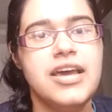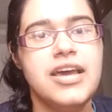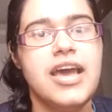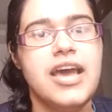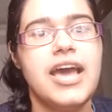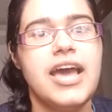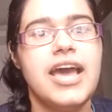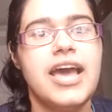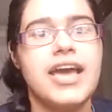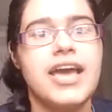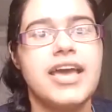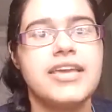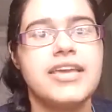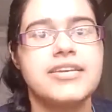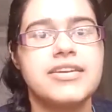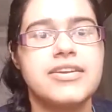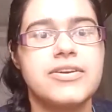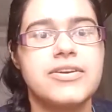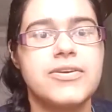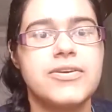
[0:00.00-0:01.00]

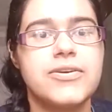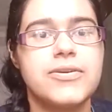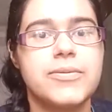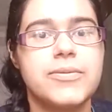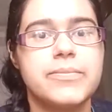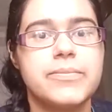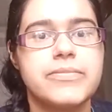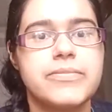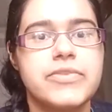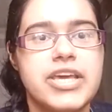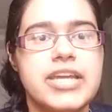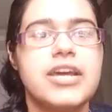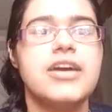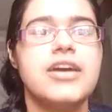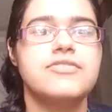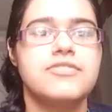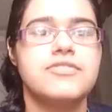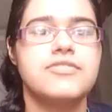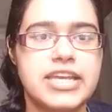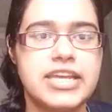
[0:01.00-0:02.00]
and there
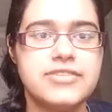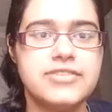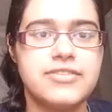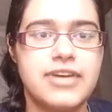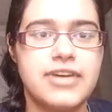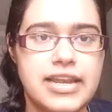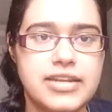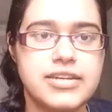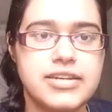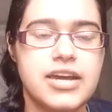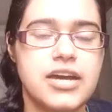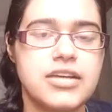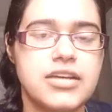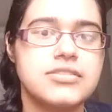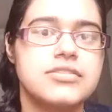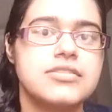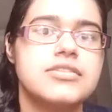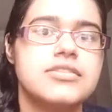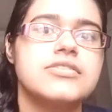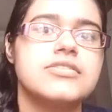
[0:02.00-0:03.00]
are very valid
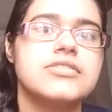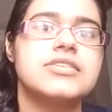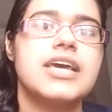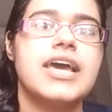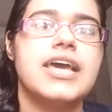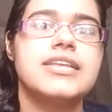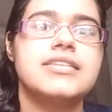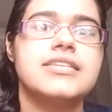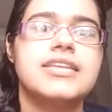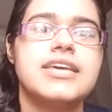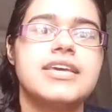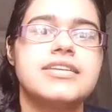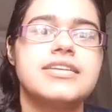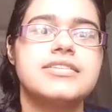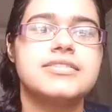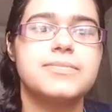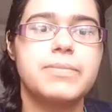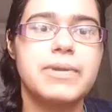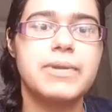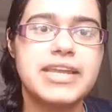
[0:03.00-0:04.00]
answers, and
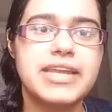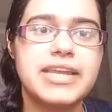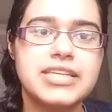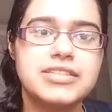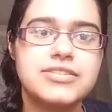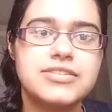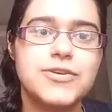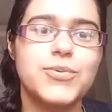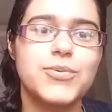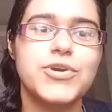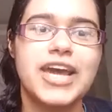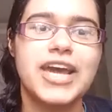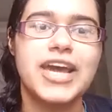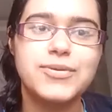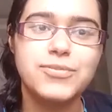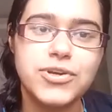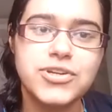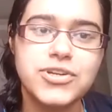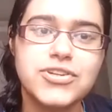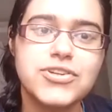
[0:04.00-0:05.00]
there's a place for what I
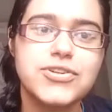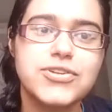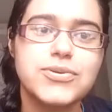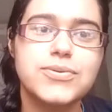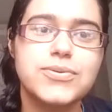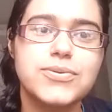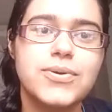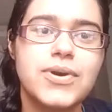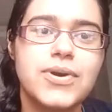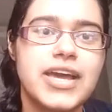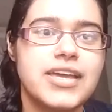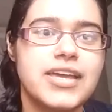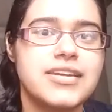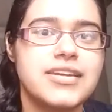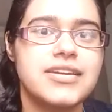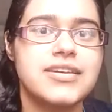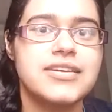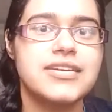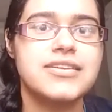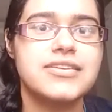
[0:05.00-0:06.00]
want to do
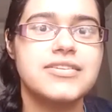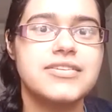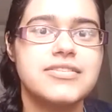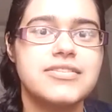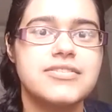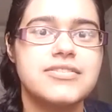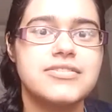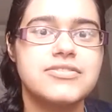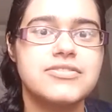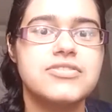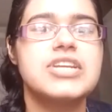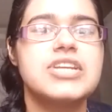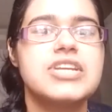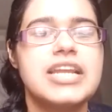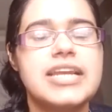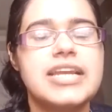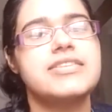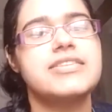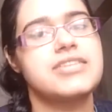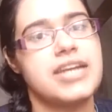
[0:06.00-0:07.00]
and
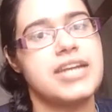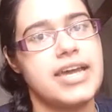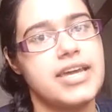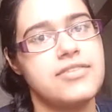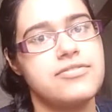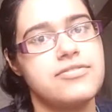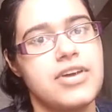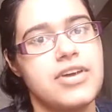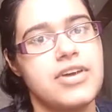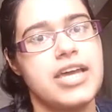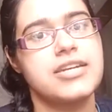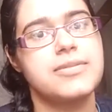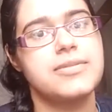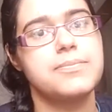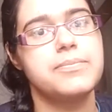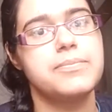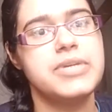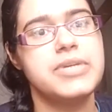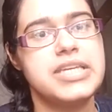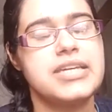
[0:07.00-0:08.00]
really thrive at
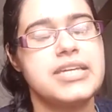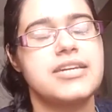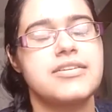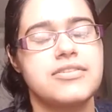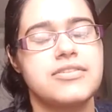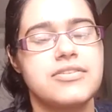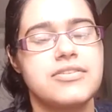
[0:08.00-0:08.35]
being,